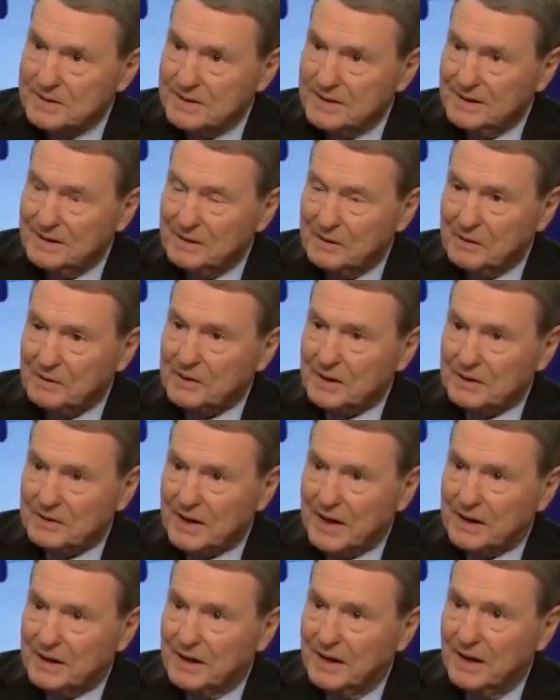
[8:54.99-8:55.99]
Do You think
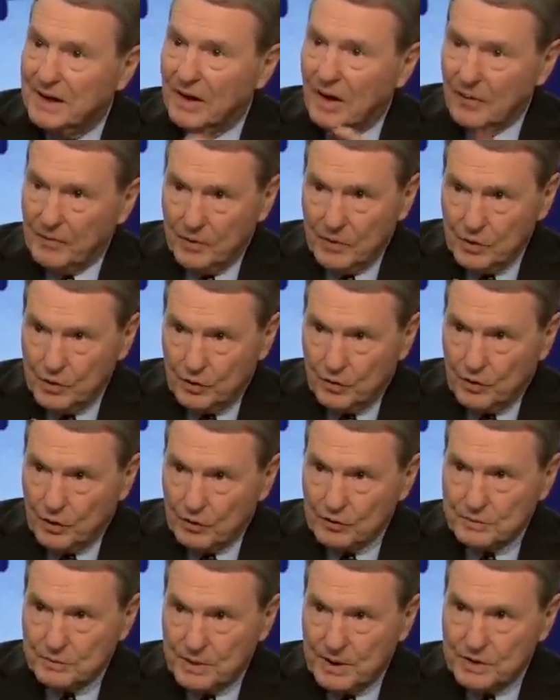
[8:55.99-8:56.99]
that the,
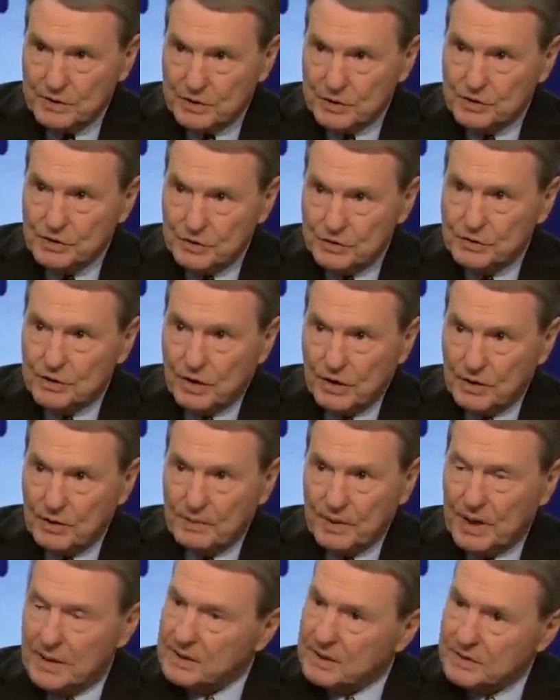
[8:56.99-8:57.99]
those means that you talk
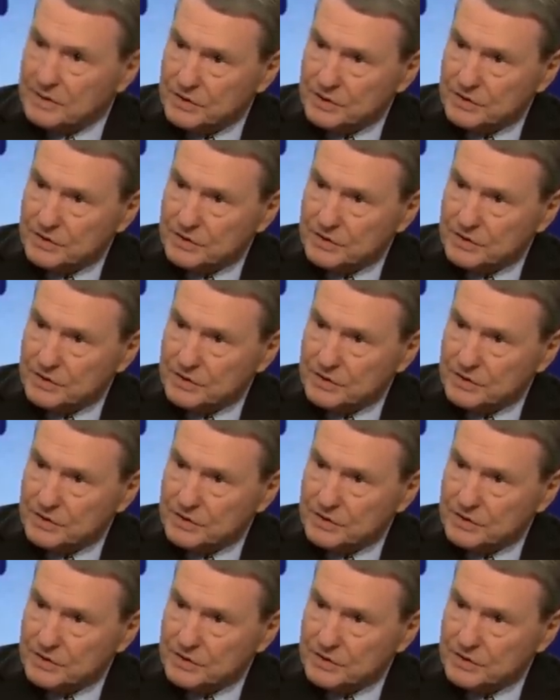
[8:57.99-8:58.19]
about can